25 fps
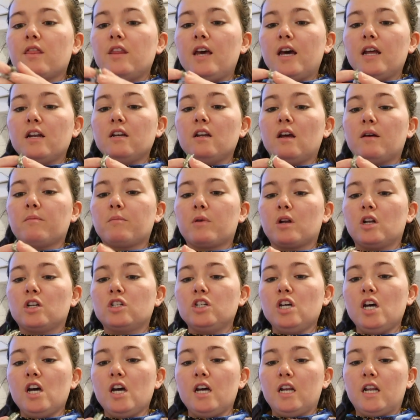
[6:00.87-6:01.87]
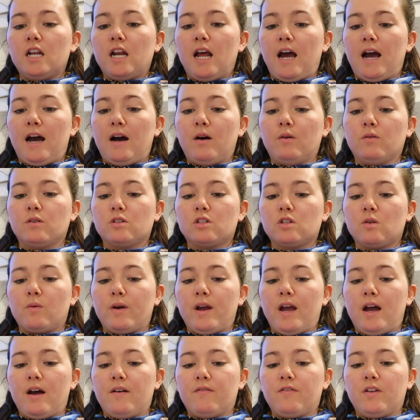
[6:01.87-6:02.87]
Then I'm going to turn it out so
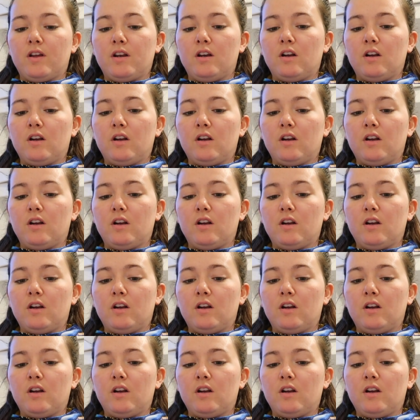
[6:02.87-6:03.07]
I have a